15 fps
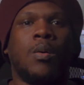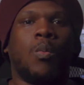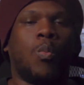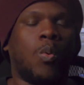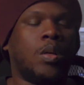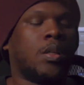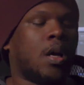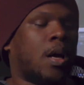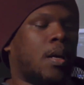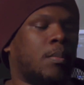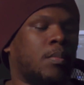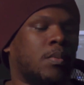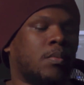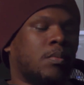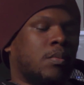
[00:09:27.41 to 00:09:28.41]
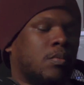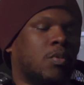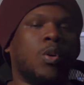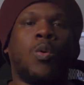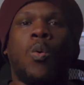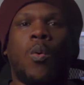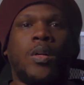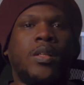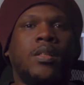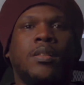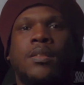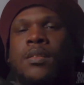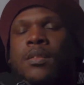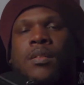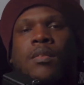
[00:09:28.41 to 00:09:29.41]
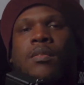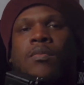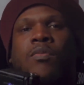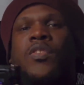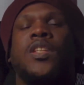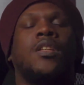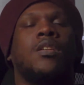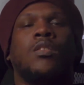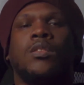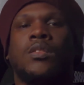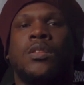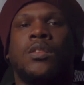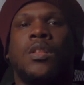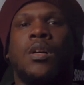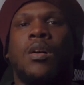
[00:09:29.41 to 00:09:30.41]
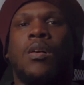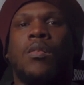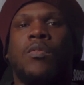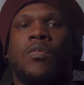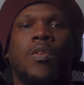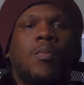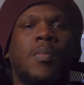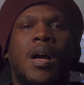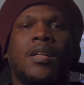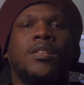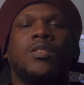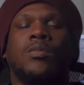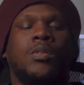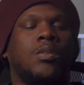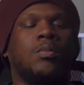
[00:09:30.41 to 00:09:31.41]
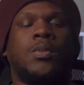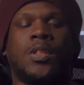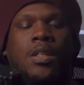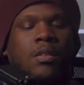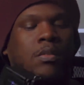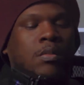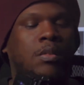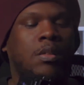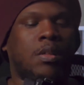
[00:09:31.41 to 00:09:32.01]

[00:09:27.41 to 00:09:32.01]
when I'm recording videos for my YouTube channel.